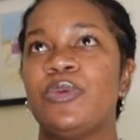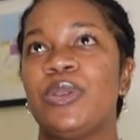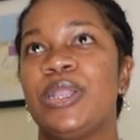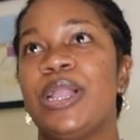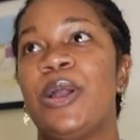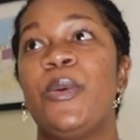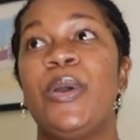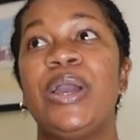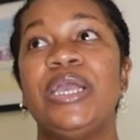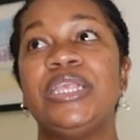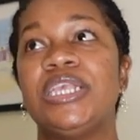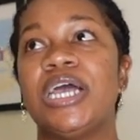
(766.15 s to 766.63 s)
When
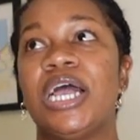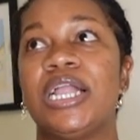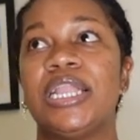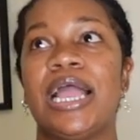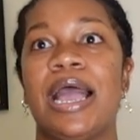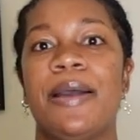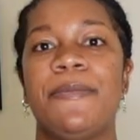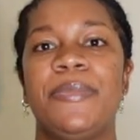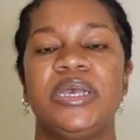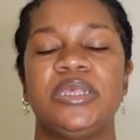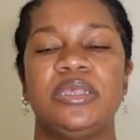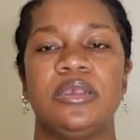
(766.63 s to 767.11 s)
I went on
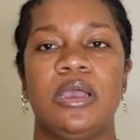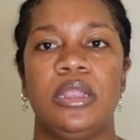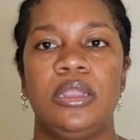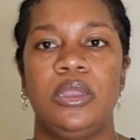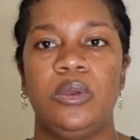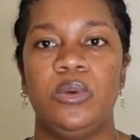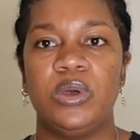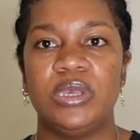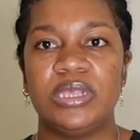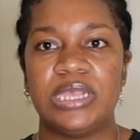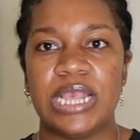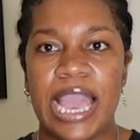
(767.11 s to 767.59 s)
Amazon,
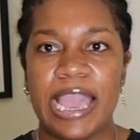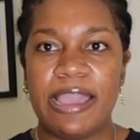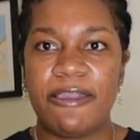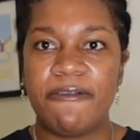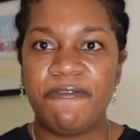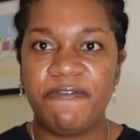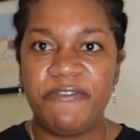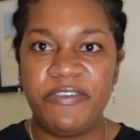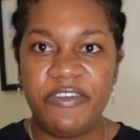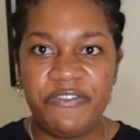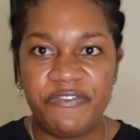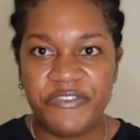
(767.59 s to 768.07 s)
it was like
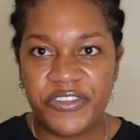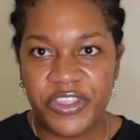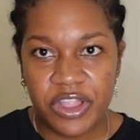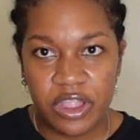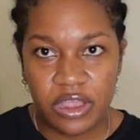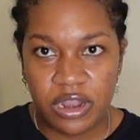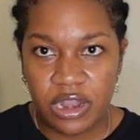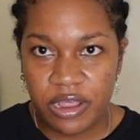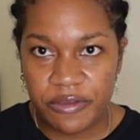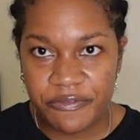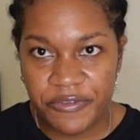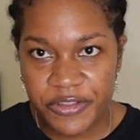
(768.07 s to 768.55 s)

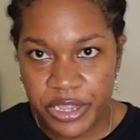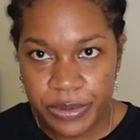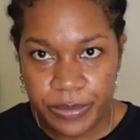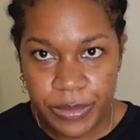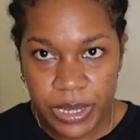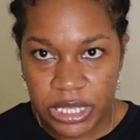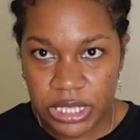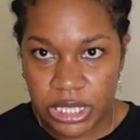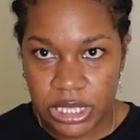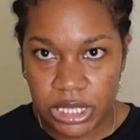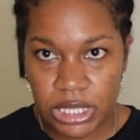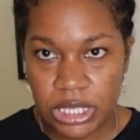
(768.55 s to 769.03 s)
$50 for the
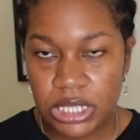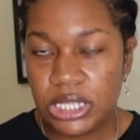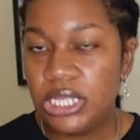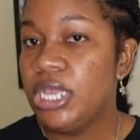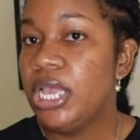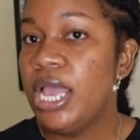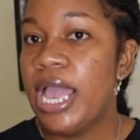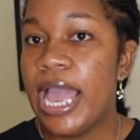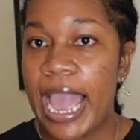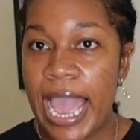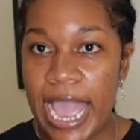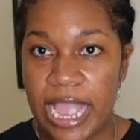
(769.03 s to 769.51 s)
bottle,
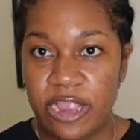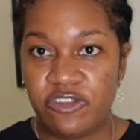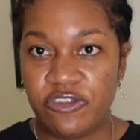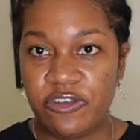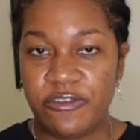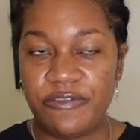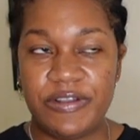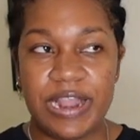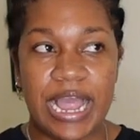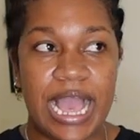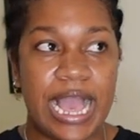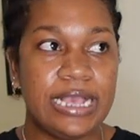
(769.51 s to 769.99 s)
Hydro
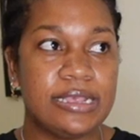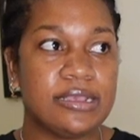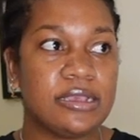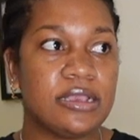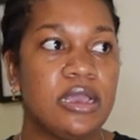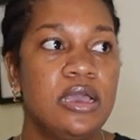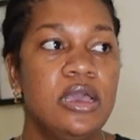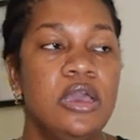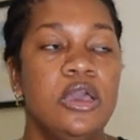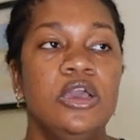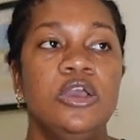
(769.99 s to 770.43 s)
Flask.